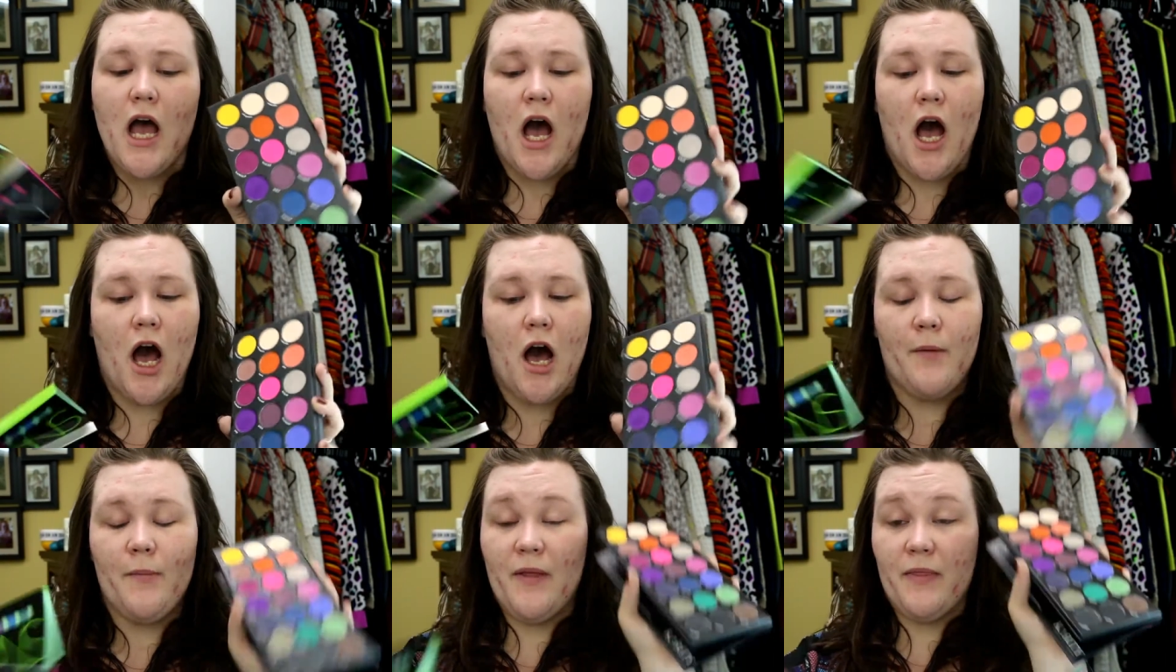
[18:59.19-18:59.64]

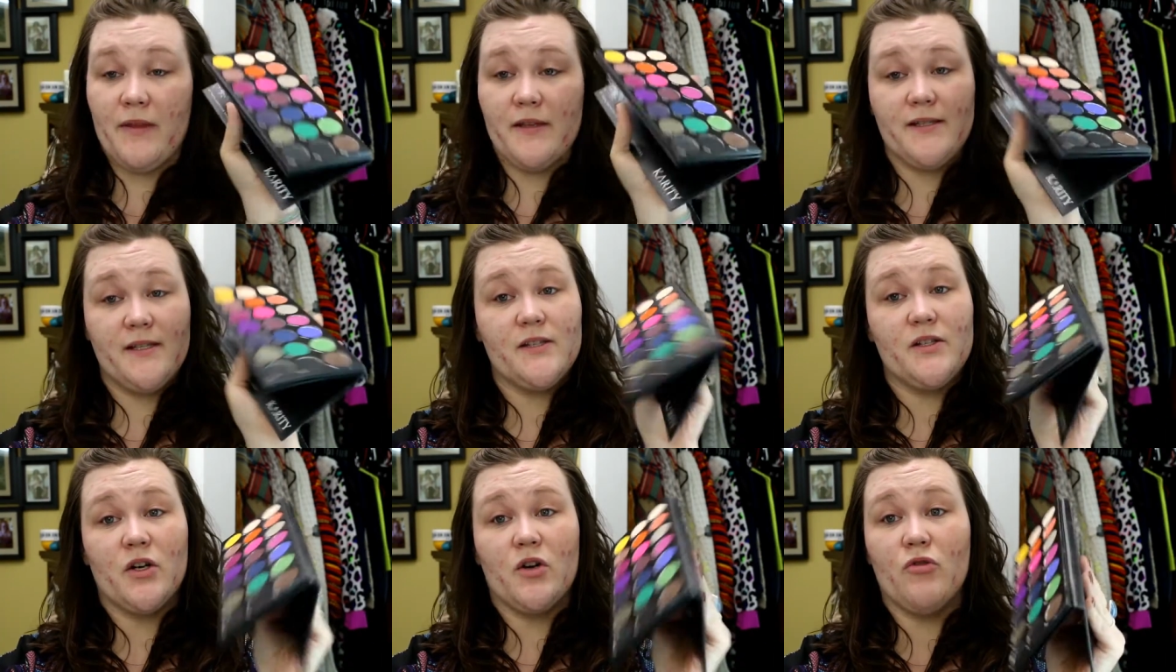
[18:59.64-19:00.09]
Um, and
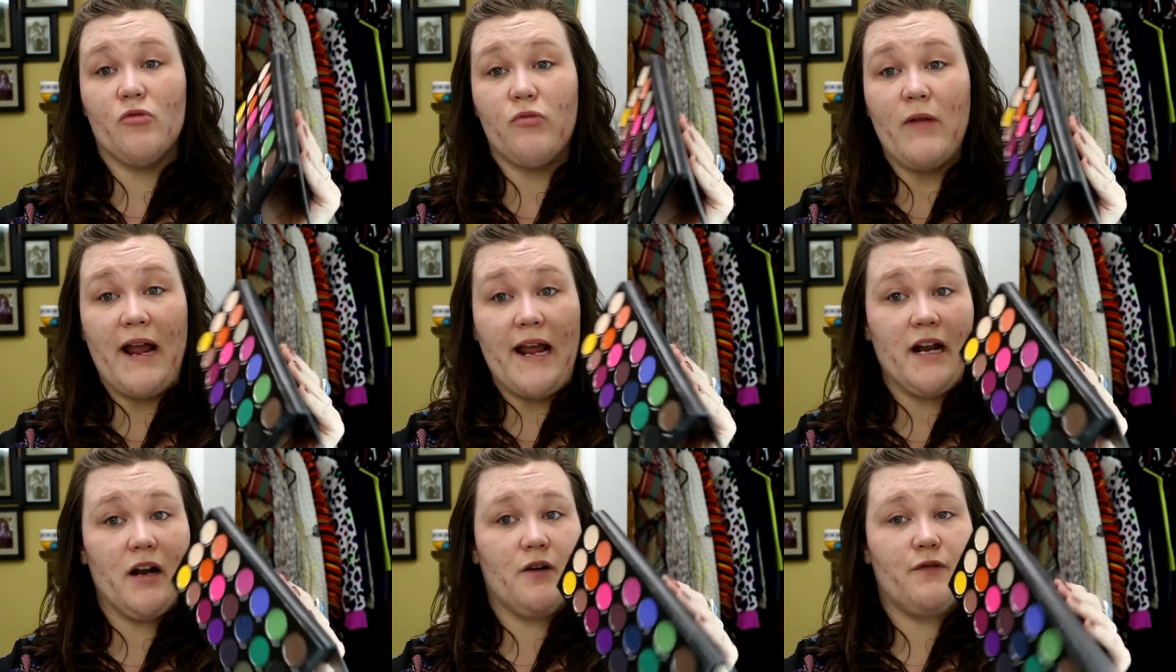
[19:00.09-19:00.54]
this is a
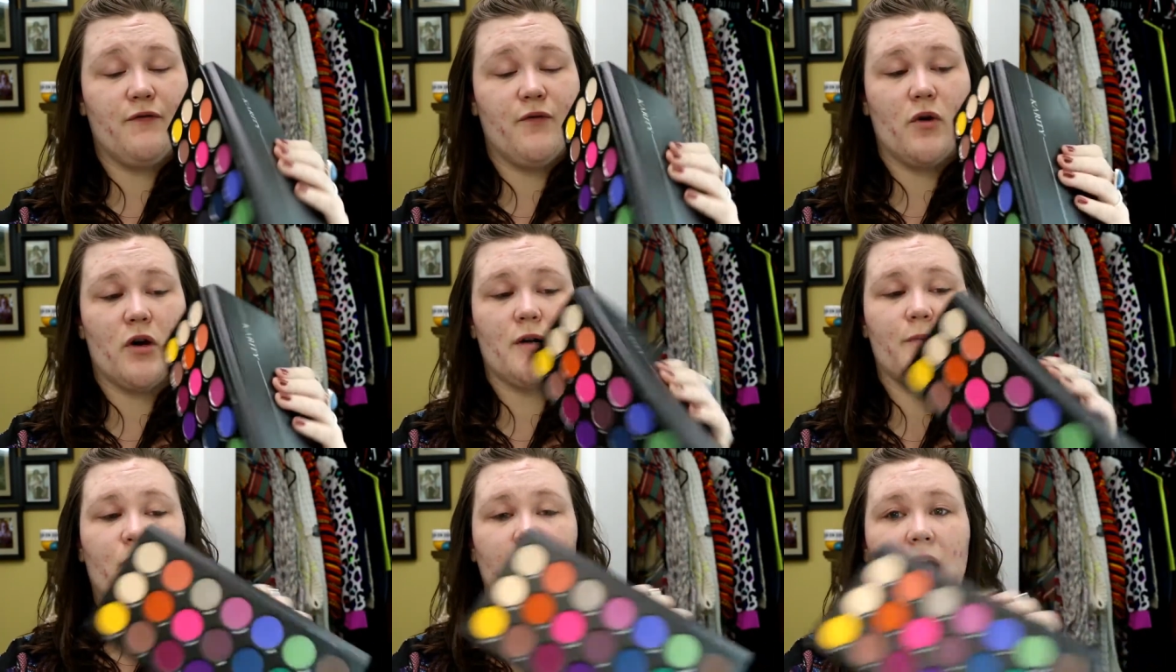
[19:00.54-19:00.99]
great
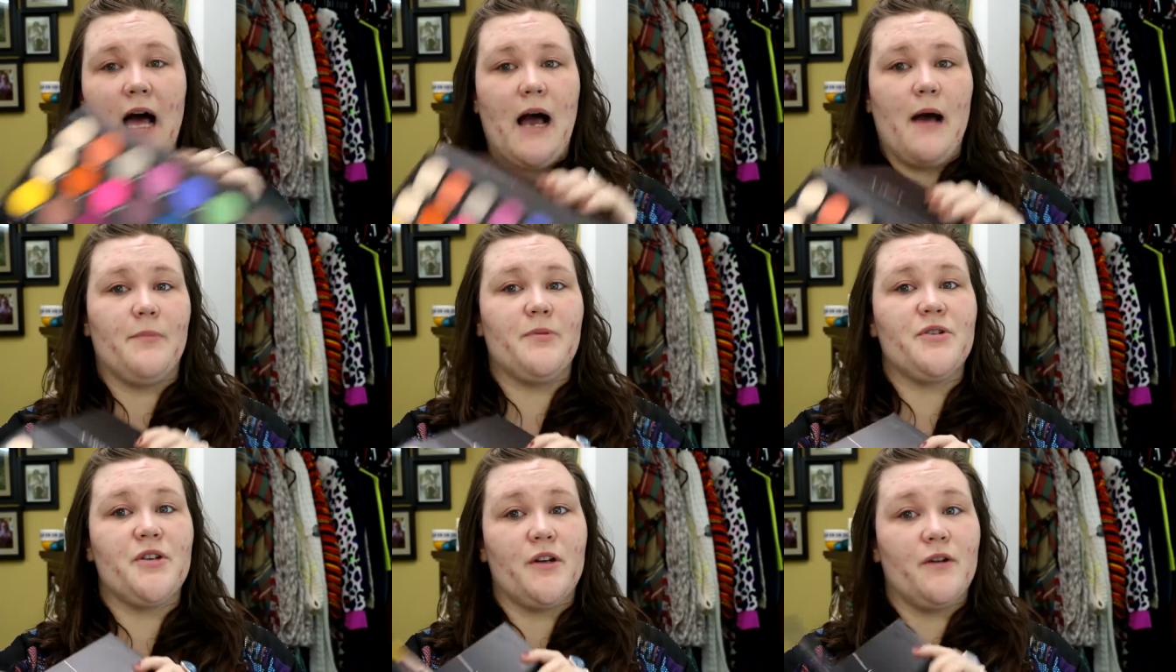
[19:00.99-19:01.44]
affordable
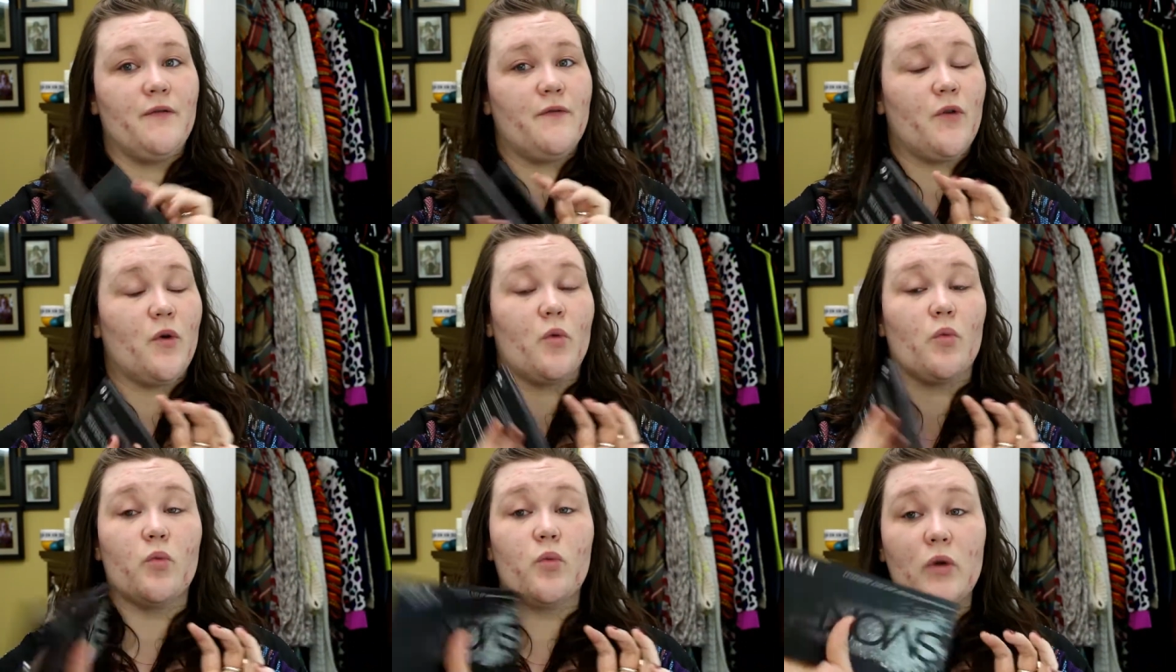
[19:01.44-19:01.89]
option
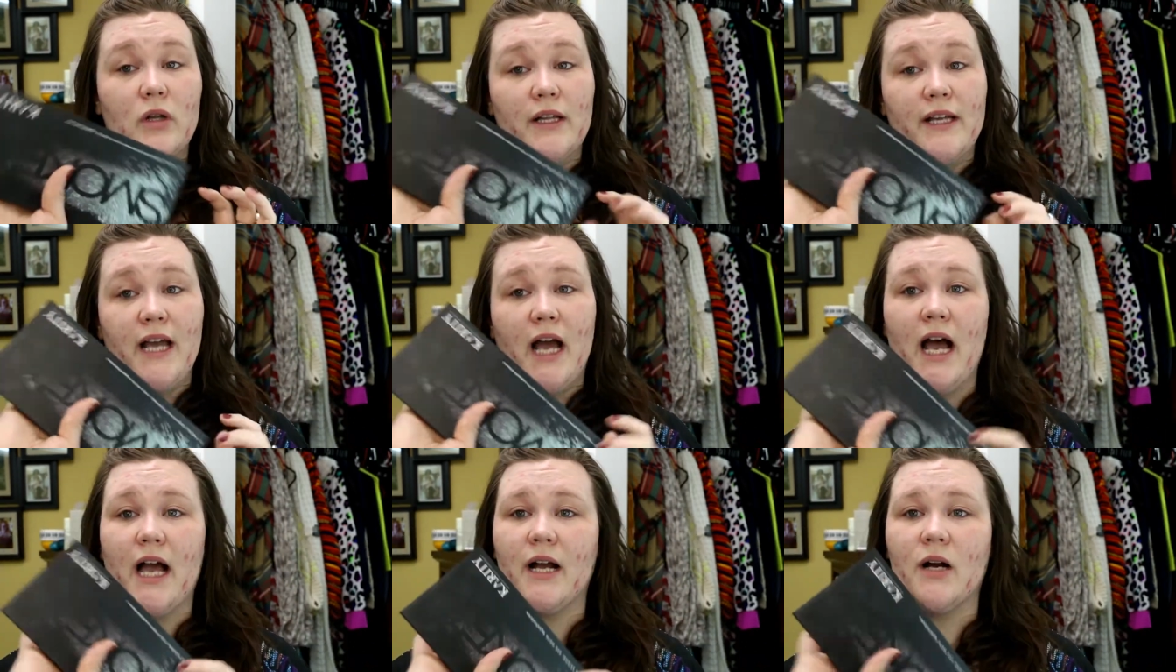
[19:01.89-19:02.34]
for
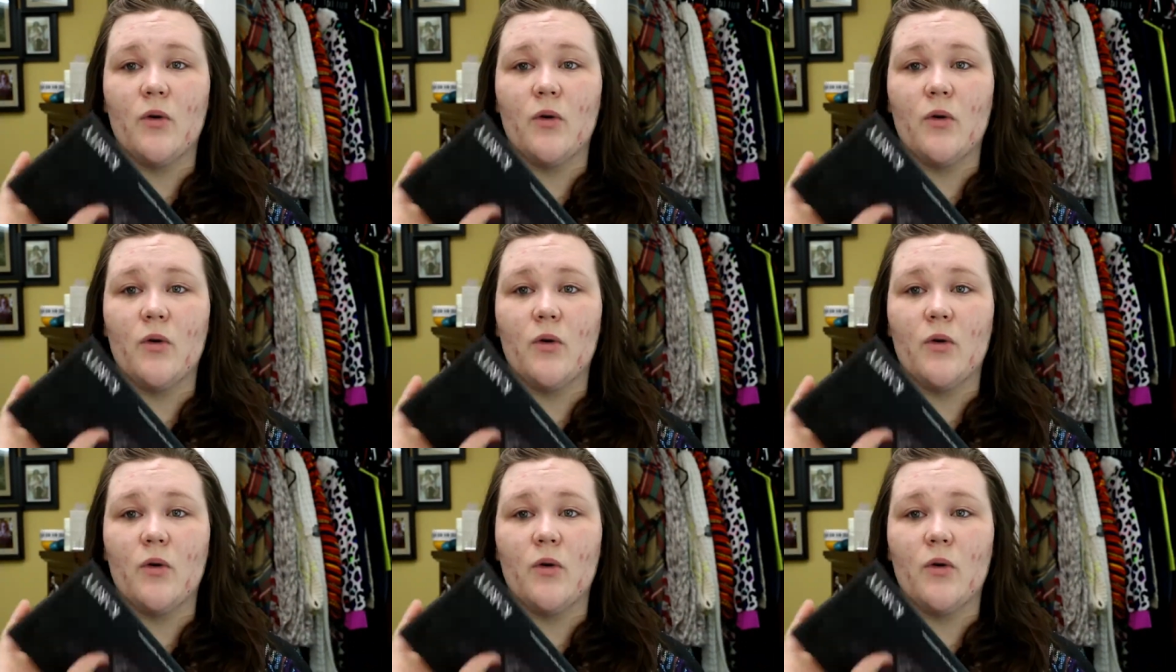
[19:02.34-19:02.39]
really high